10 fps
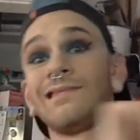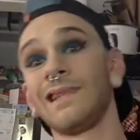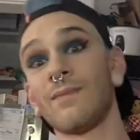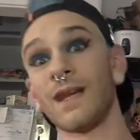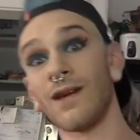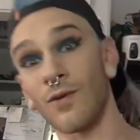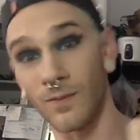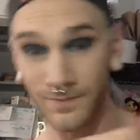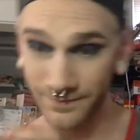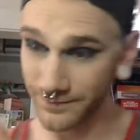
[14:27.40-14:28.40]
let me know,
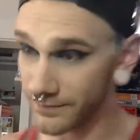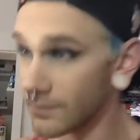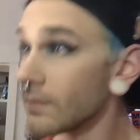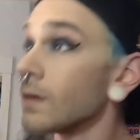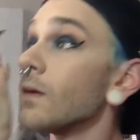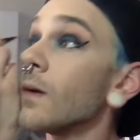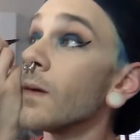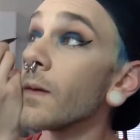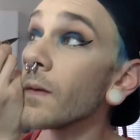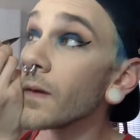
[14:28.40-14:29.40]

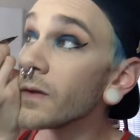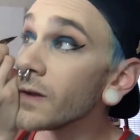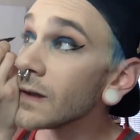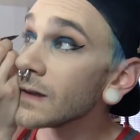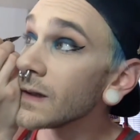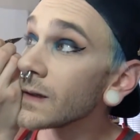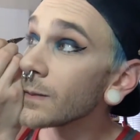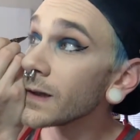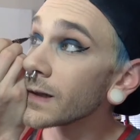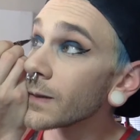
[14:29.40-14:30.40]
so she can teach
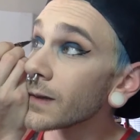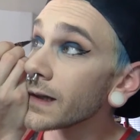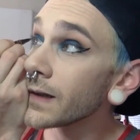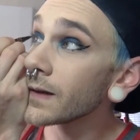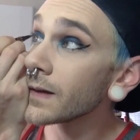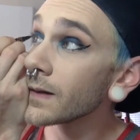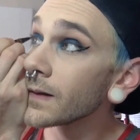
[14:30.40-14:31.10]
me her ways.